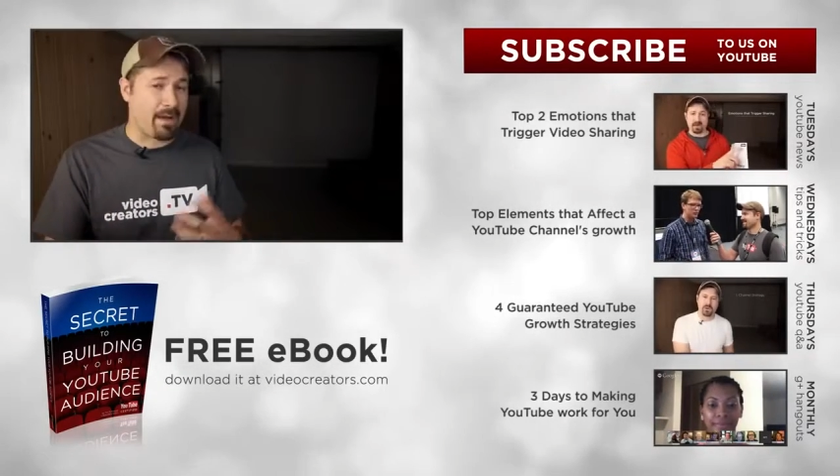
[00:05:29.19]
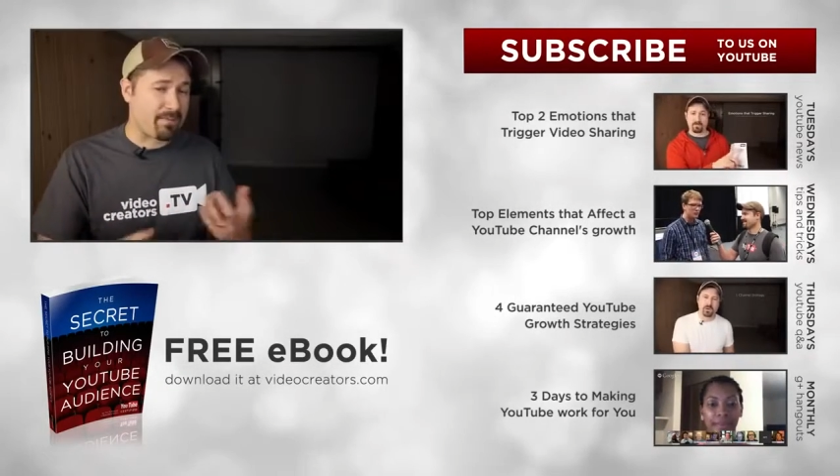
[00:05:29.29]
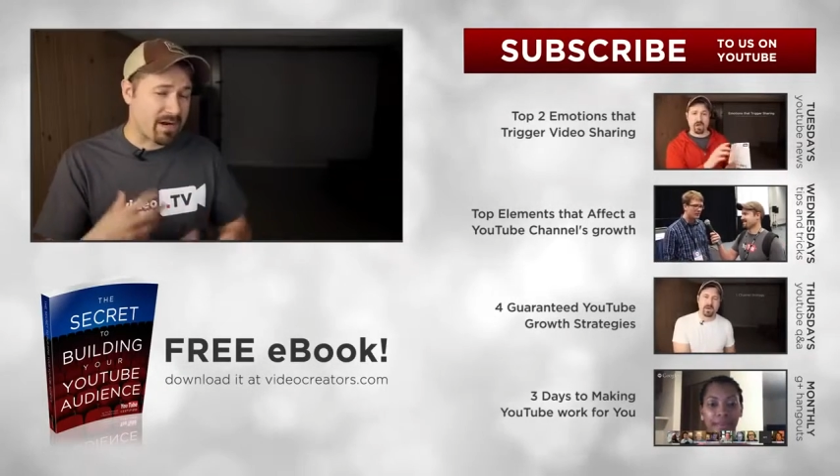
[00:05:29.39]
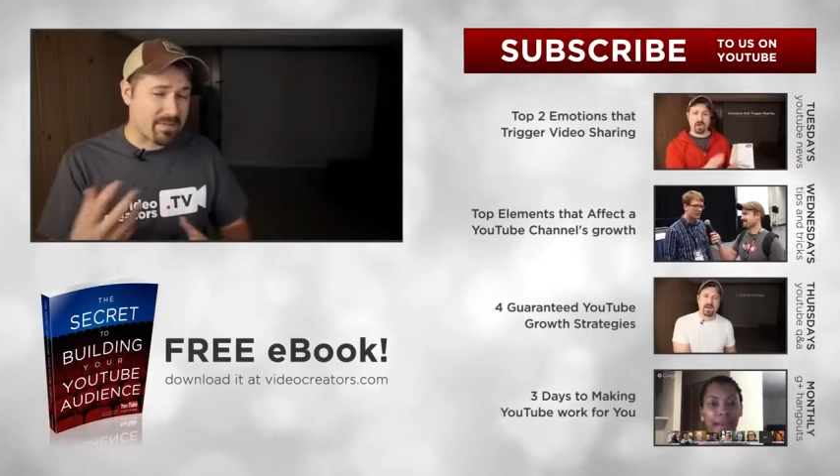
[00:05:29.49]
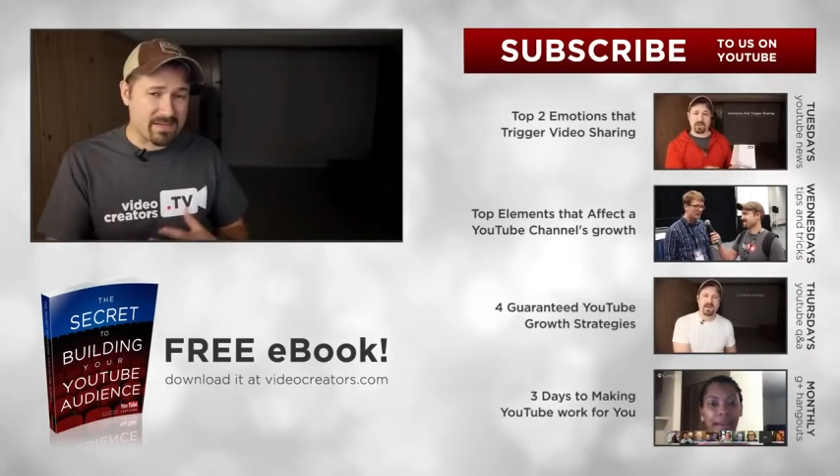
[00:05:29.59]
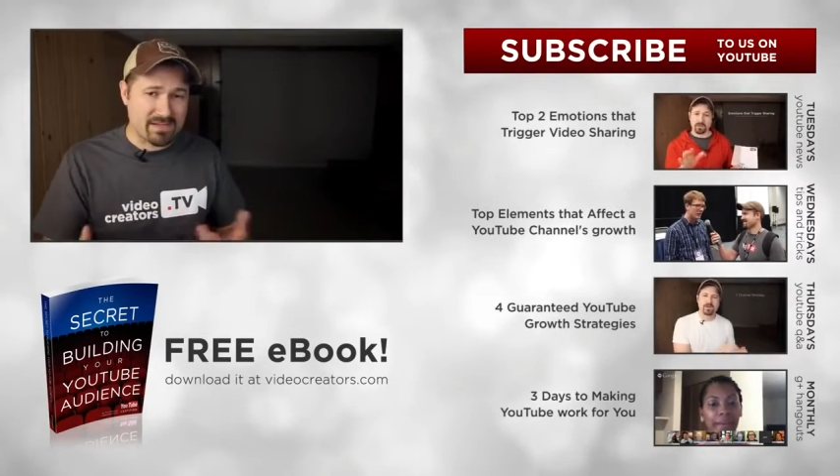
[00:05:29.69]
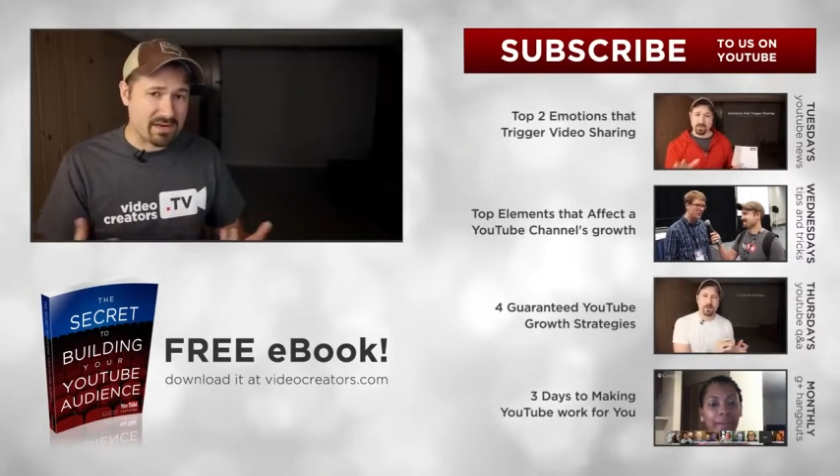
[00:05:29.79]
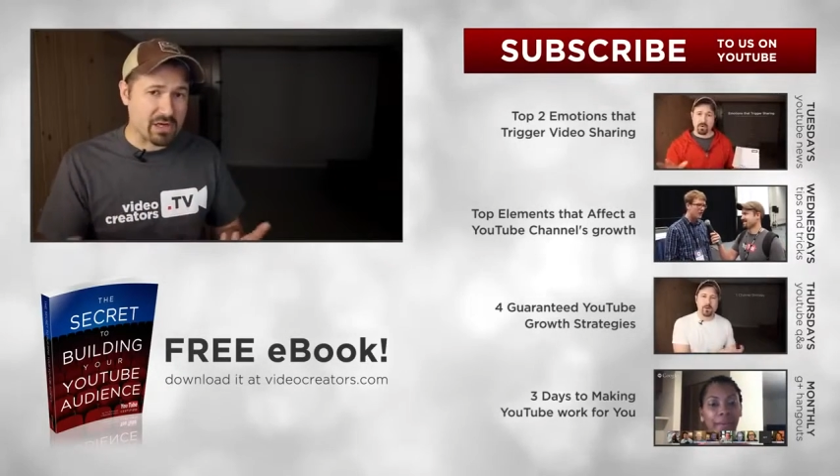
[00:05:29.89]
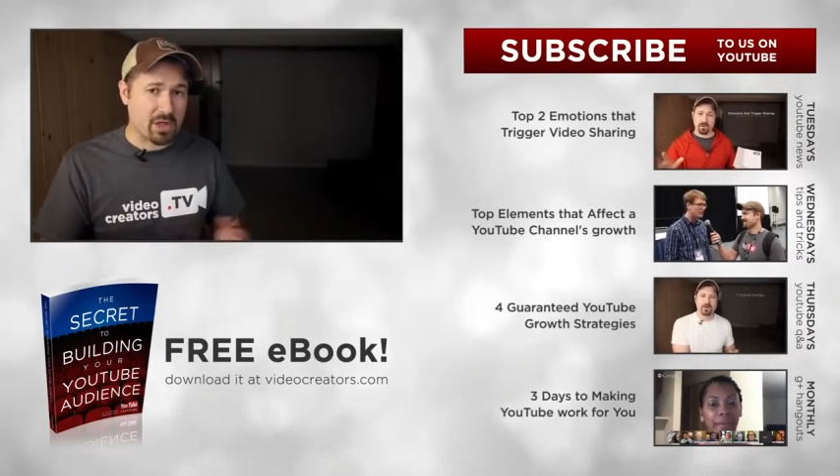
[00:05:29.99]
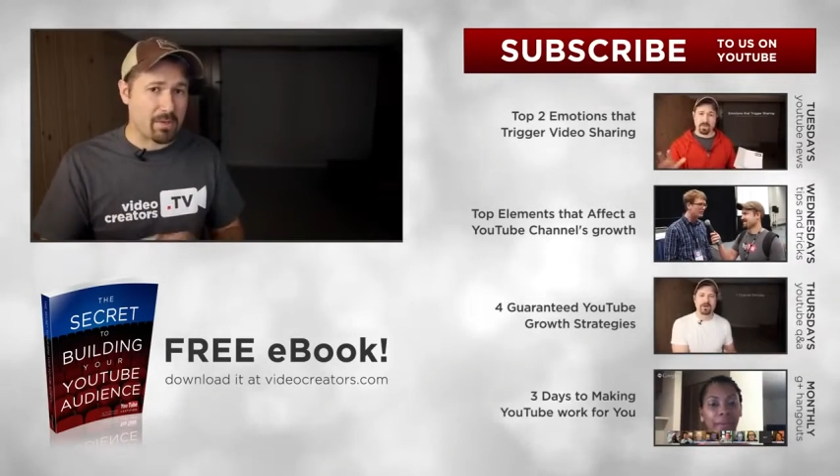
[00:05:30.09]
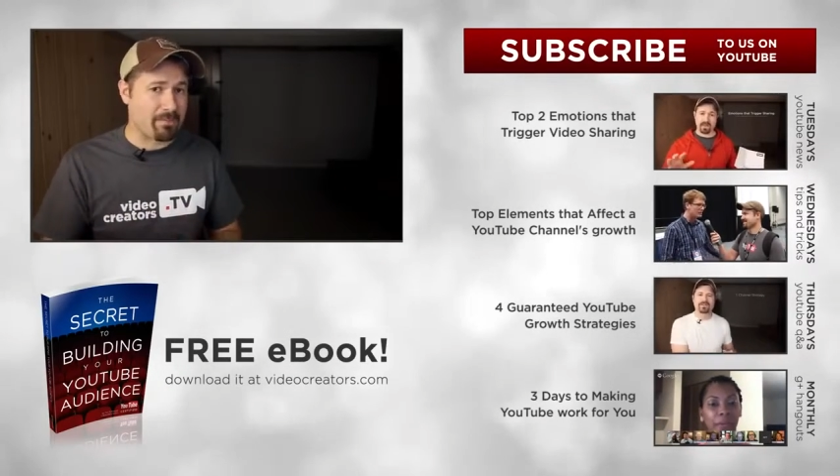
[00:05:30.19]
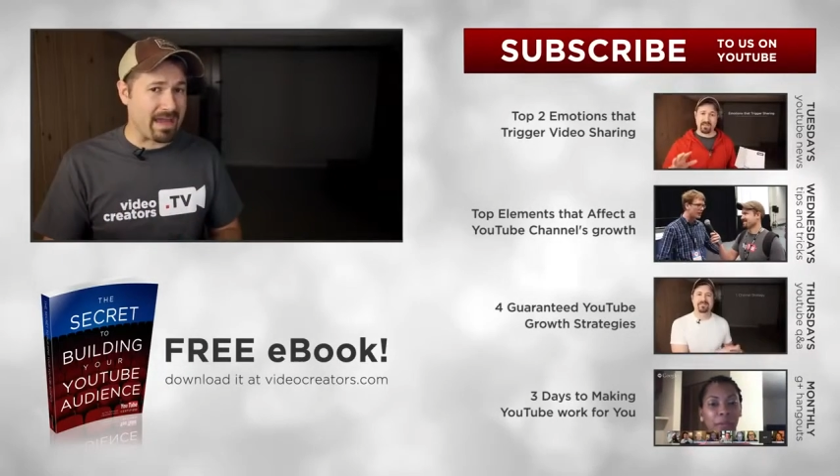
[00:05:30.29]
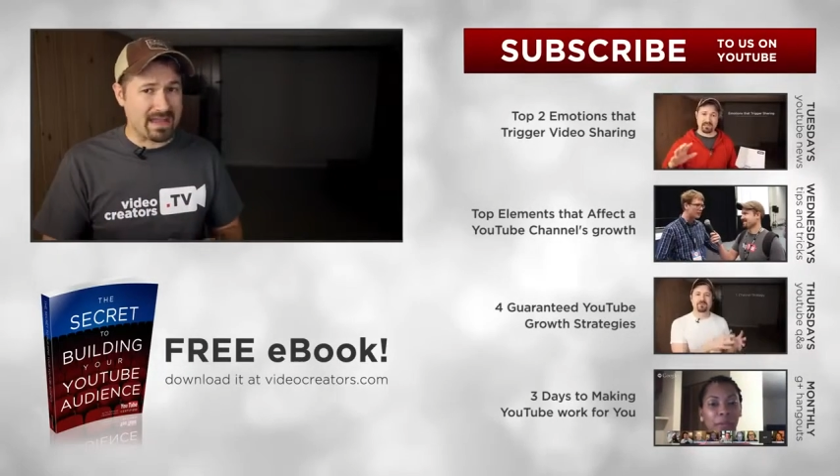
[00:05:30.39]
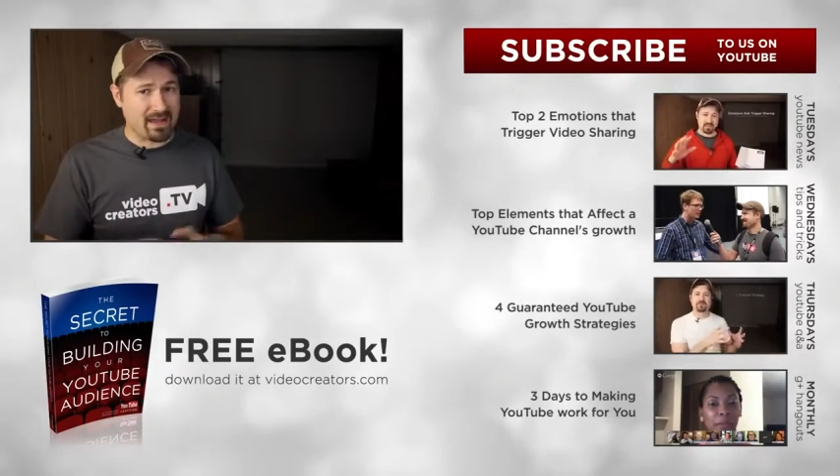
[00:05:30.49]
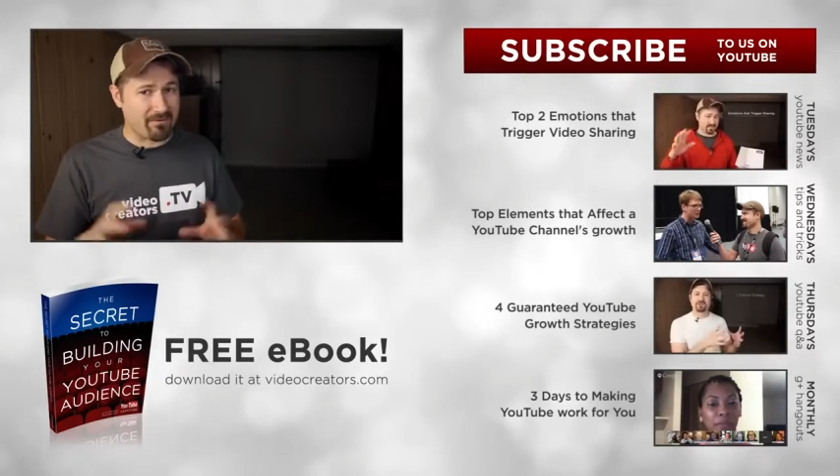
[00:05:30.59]
copyrighted material and
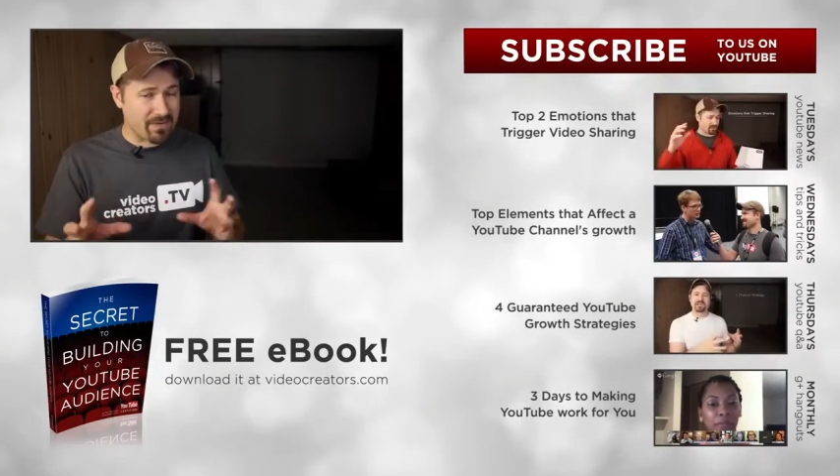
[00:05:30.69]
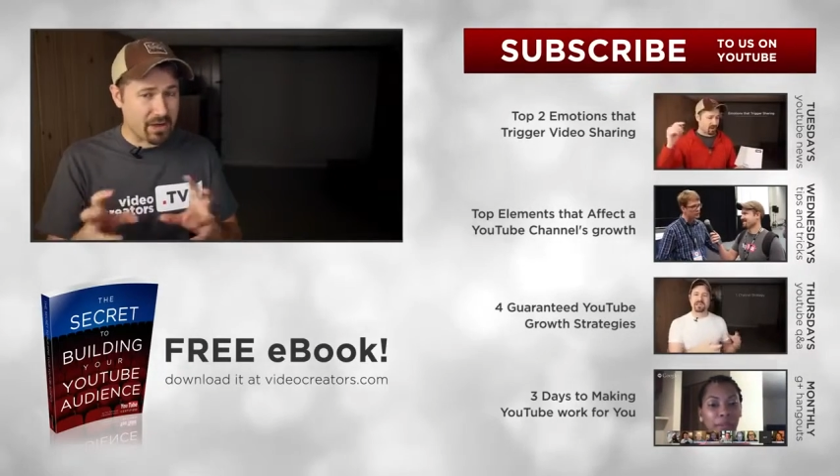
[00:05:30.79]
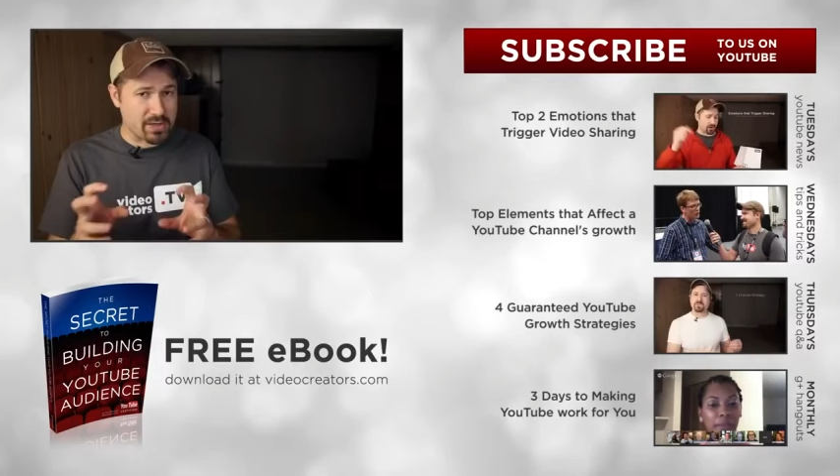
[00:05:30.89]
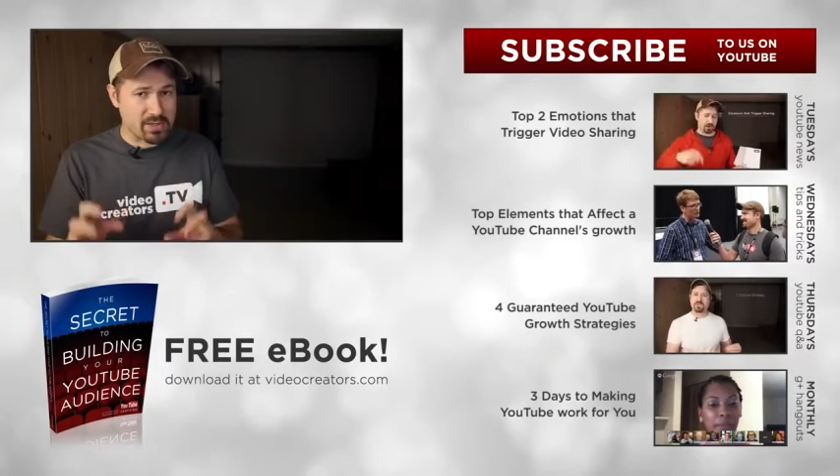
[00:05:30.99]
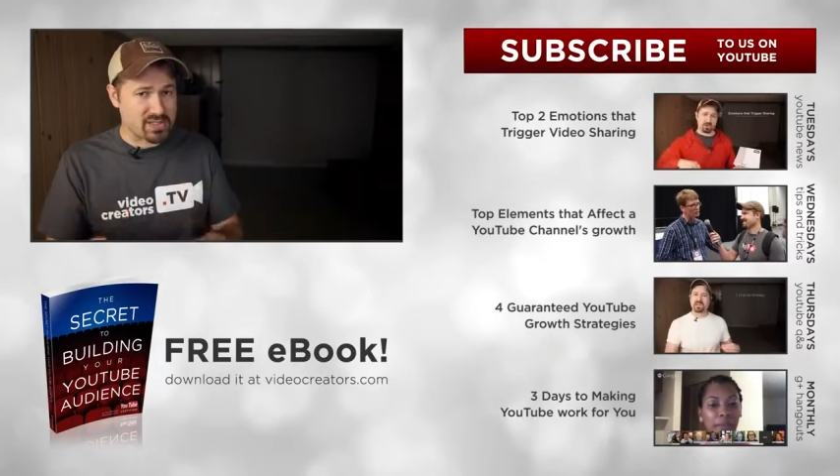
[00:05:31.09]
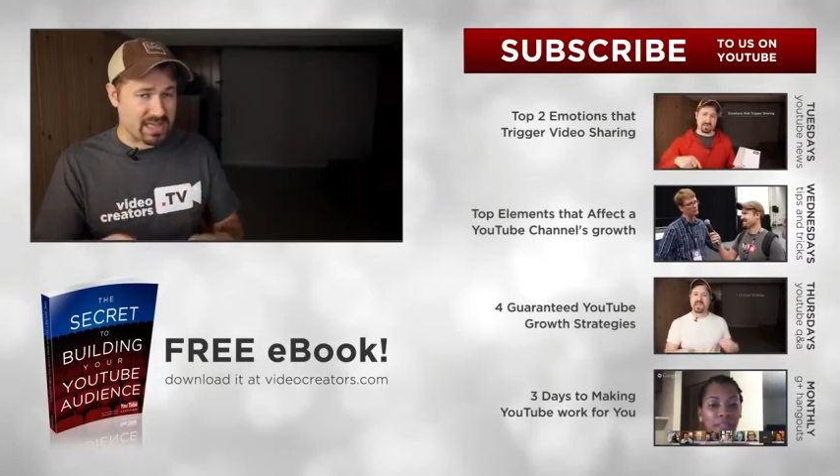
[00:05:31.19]
banking on fair use